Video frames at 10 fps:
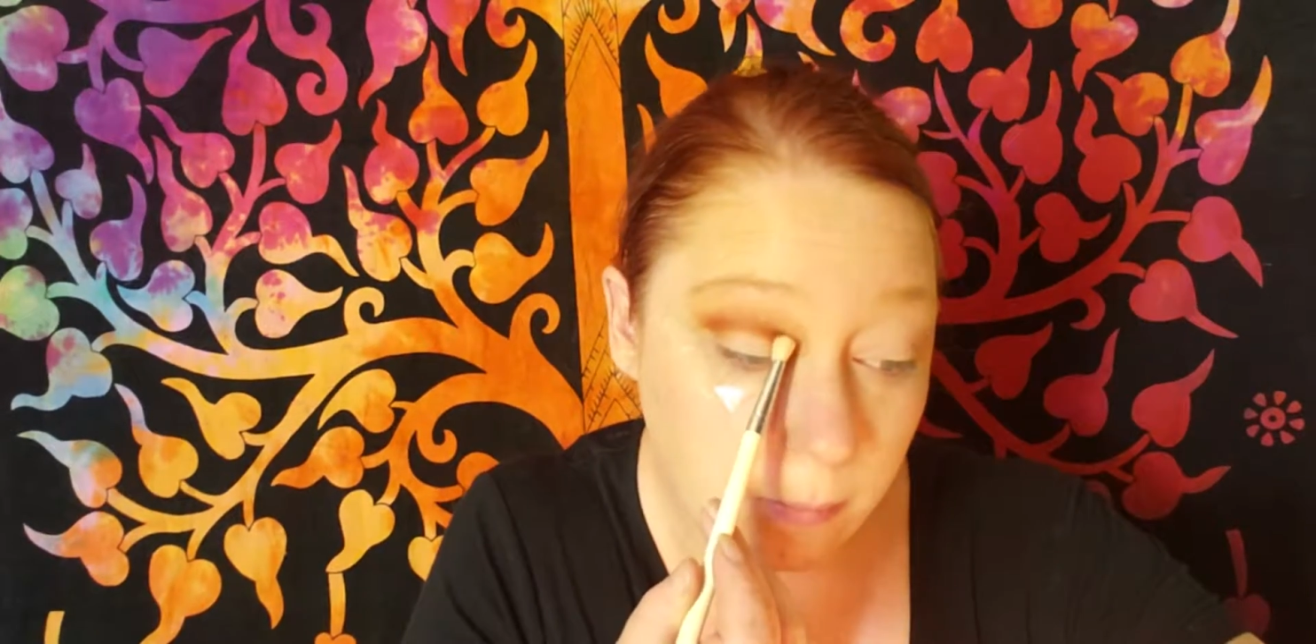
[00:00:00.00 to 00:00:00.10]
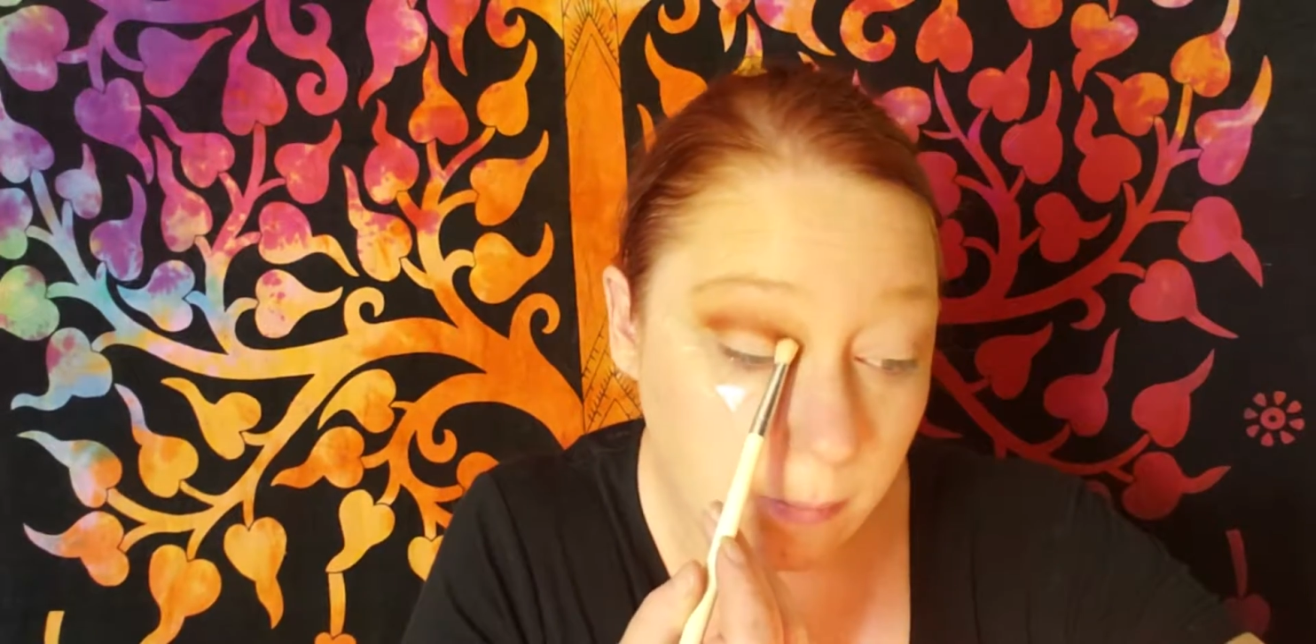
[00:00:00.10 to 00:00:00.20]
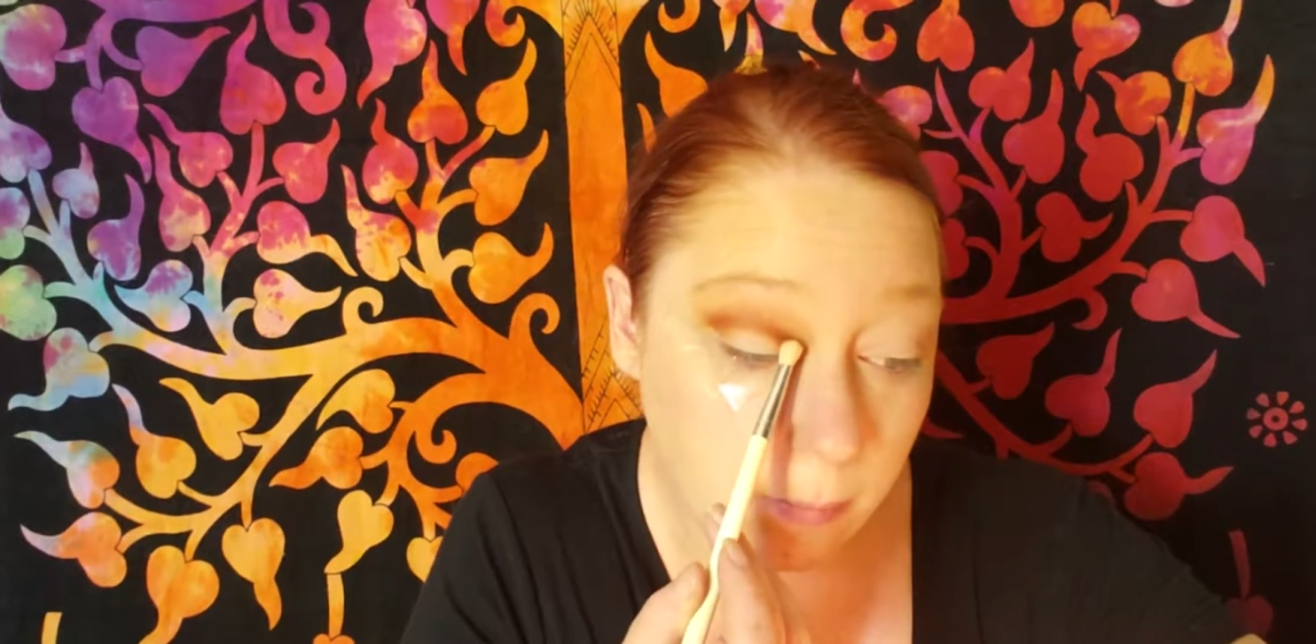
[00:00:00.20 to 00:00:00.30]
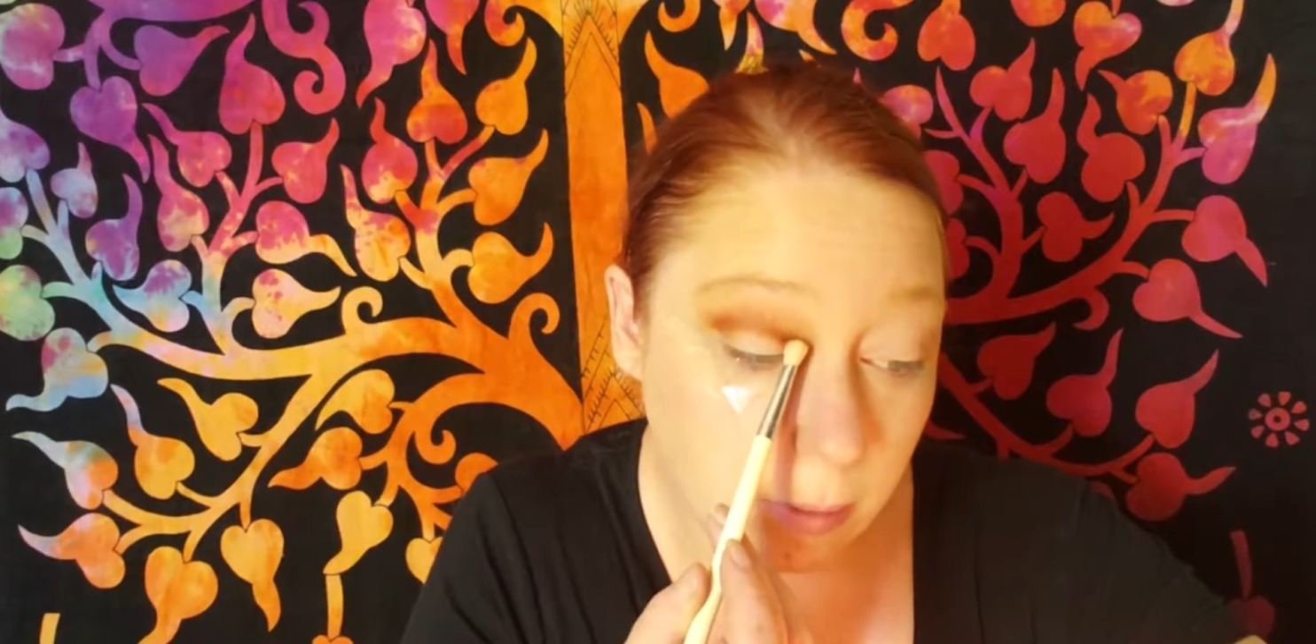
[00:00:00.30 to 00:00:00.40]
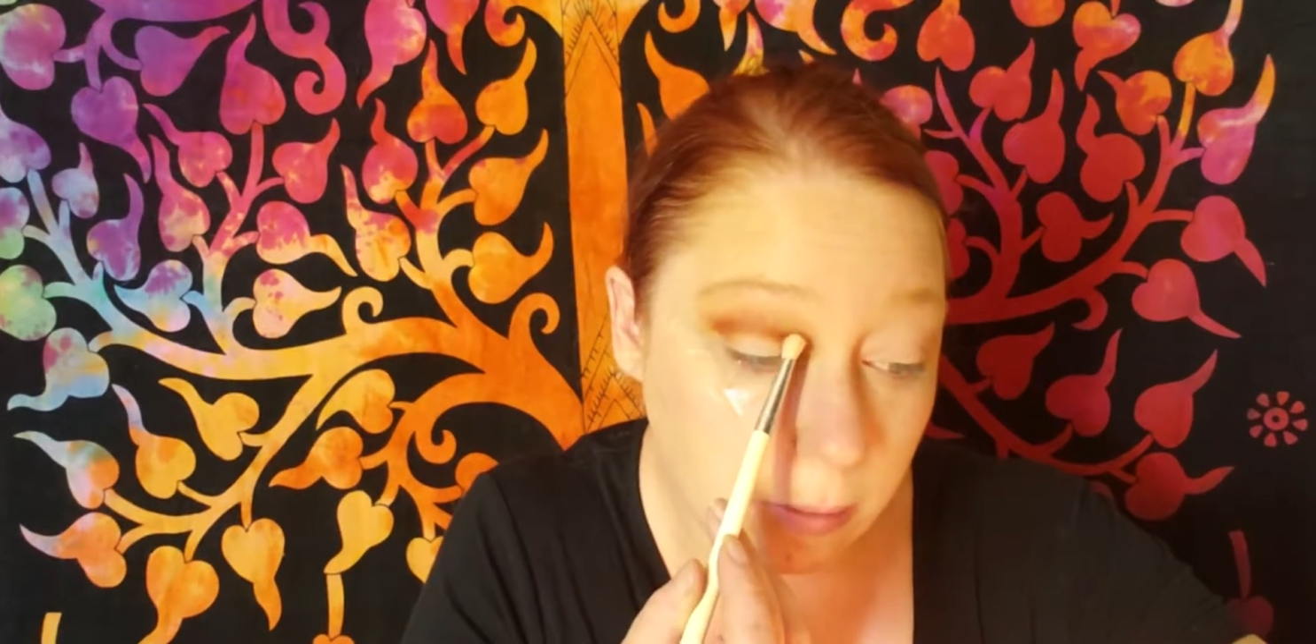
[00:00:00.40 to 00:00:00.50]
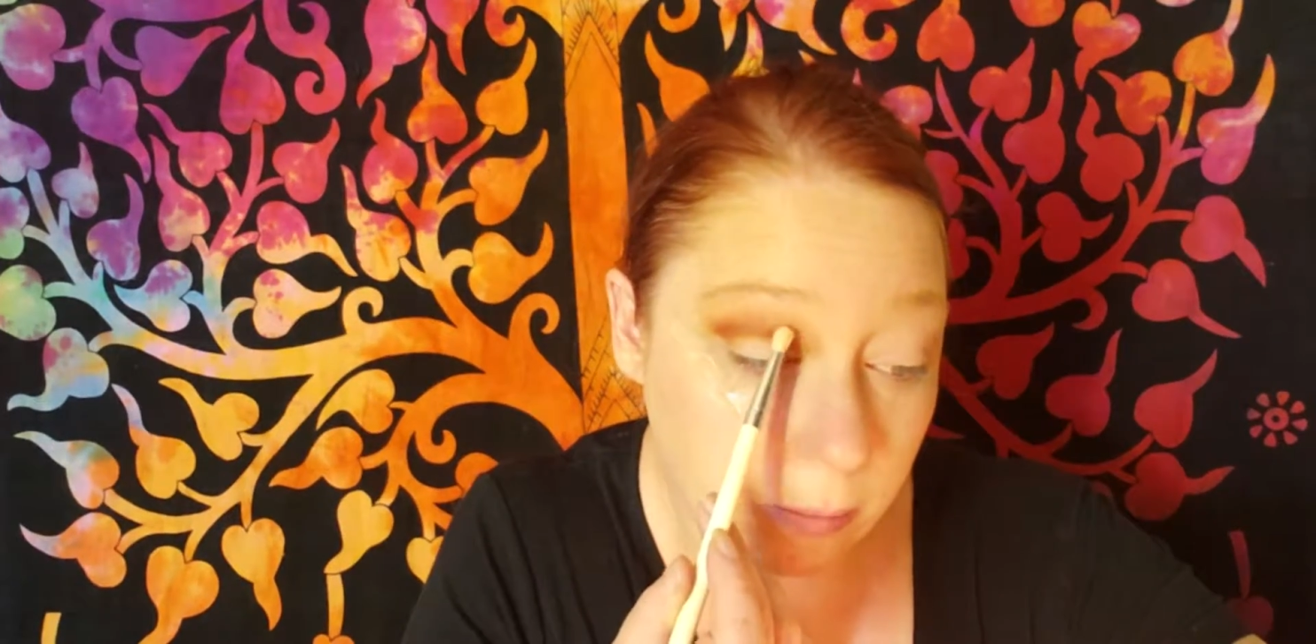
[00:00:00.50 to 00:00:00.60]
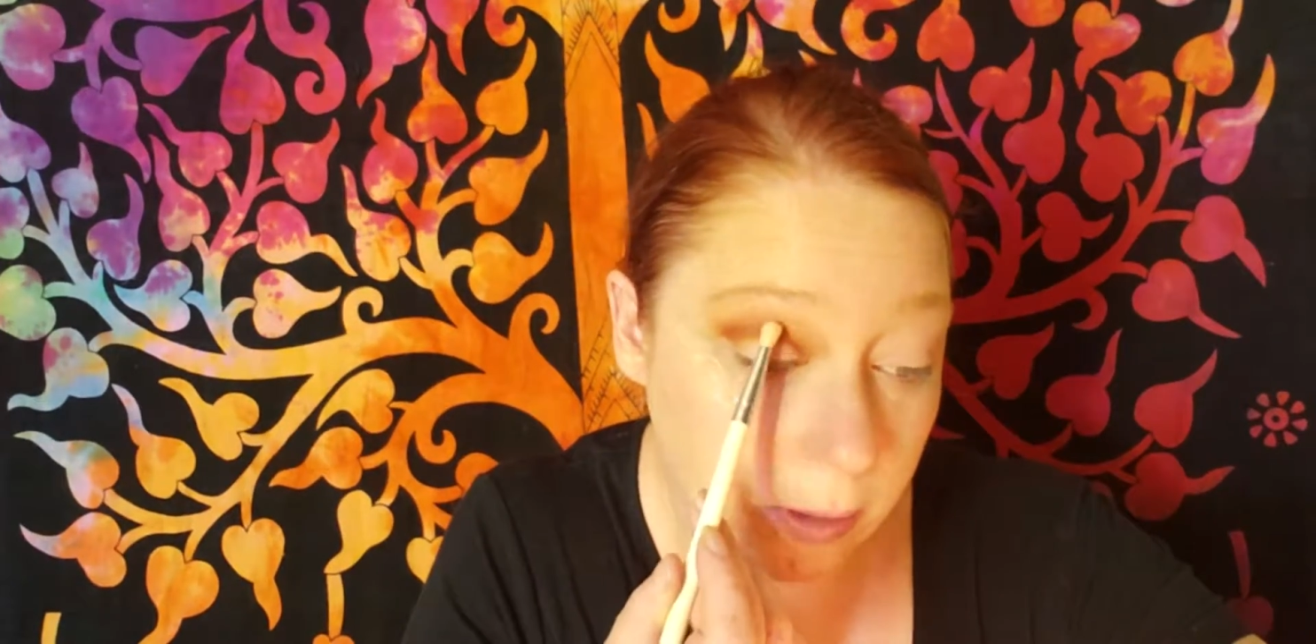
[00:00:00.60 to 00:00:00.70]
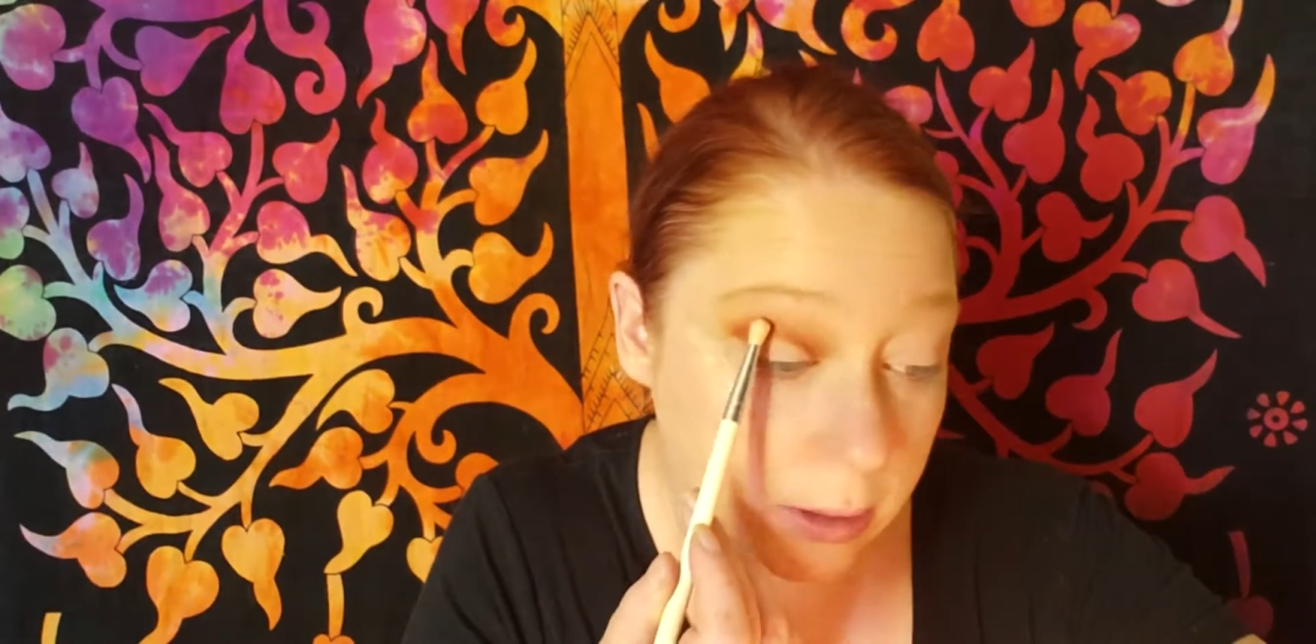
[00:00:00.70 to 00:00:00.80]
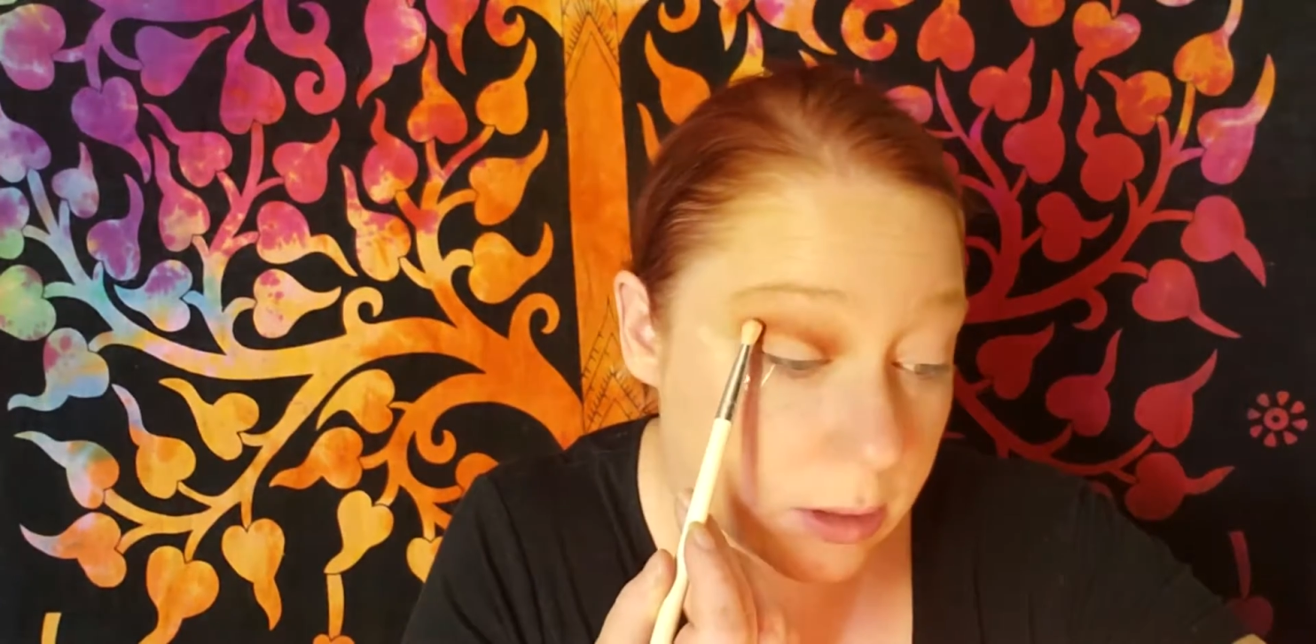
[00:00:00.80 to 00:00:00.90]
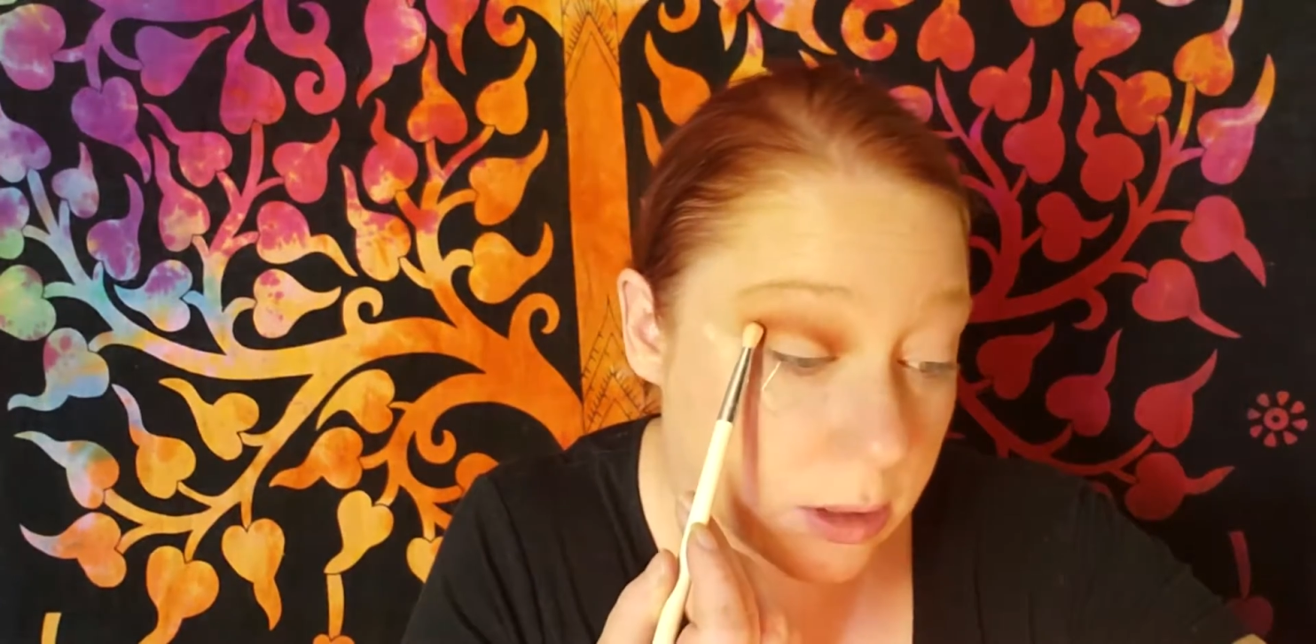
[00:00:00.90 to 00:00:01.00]
my
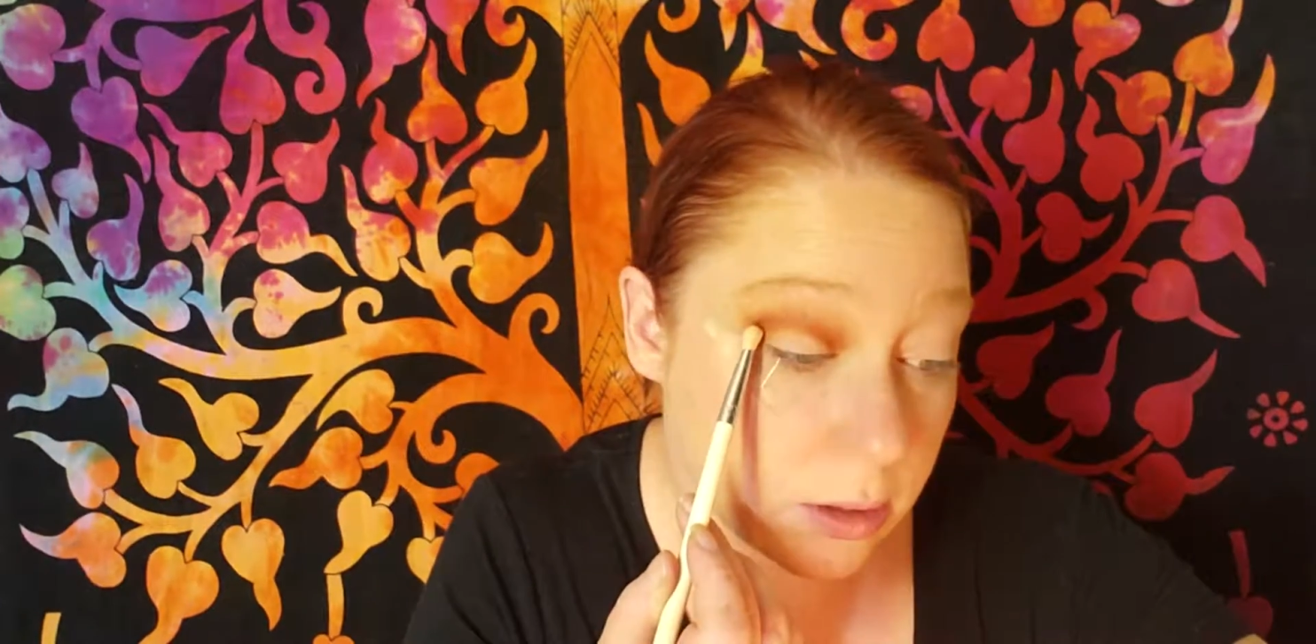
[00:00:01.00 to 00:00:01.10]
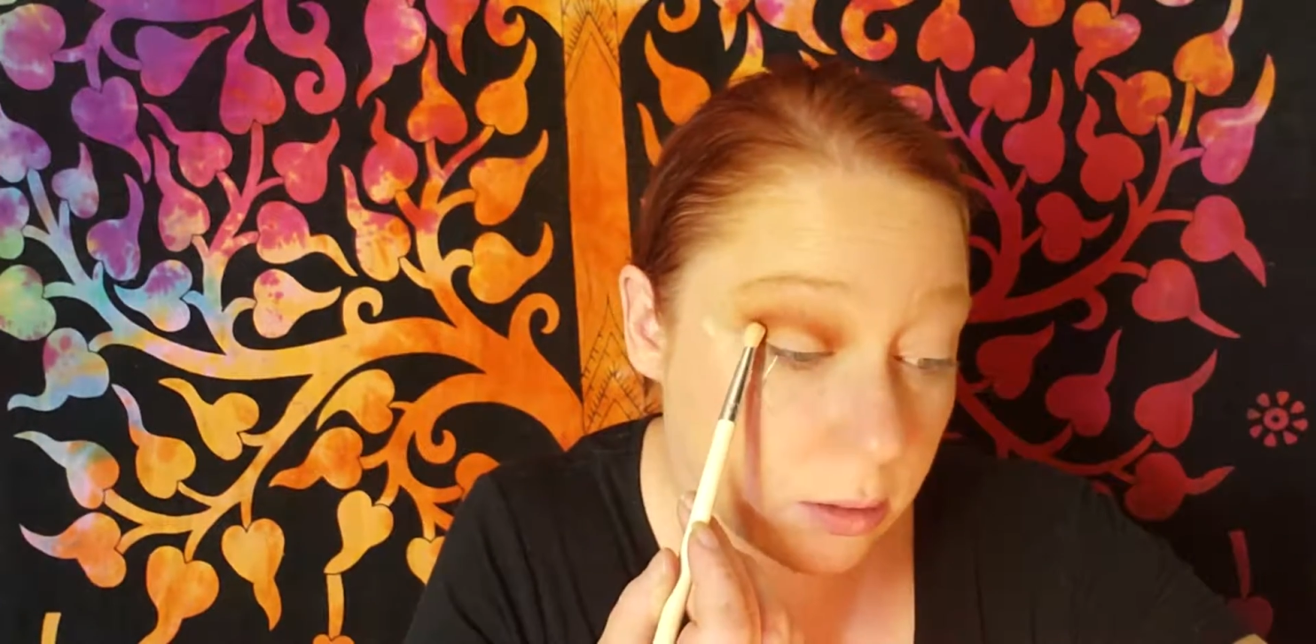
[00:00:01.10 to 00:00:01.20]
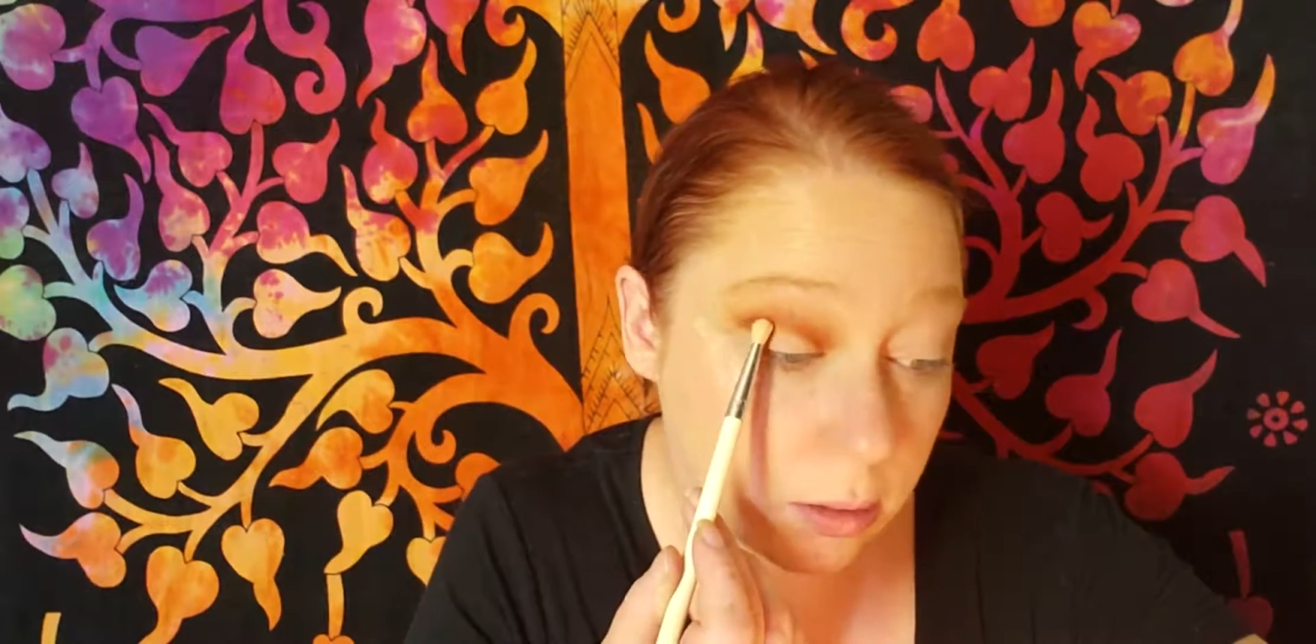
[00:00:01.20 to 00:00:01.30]
crease.